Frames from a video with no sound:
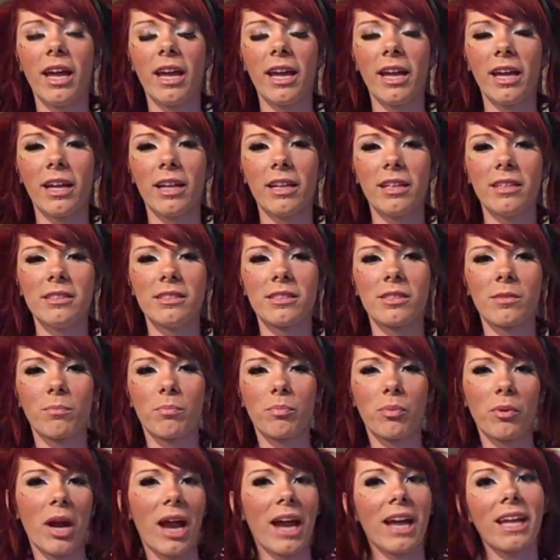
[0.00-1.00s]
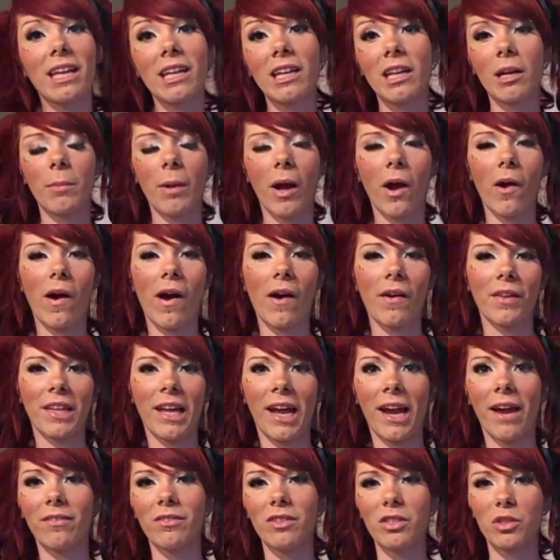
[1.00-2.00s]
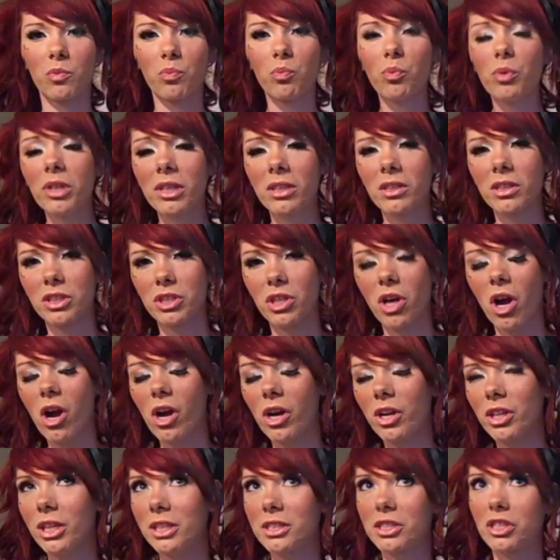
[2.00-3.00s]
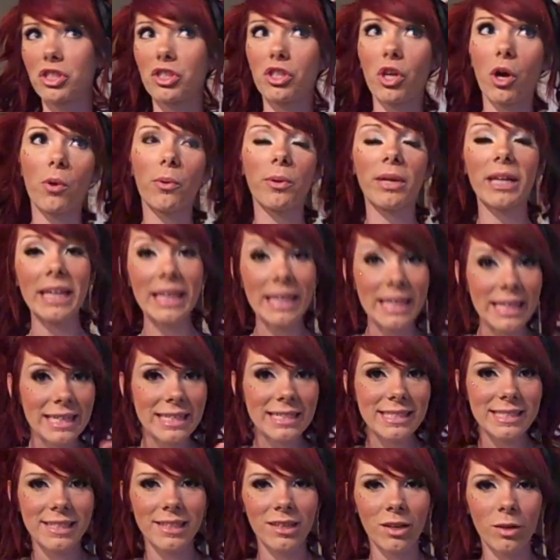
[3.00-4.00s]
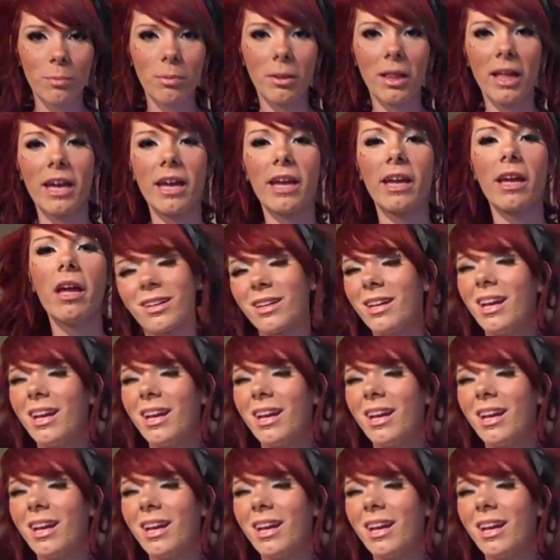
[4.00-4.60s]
and bragging about how they have this real guitar that's so easy to play.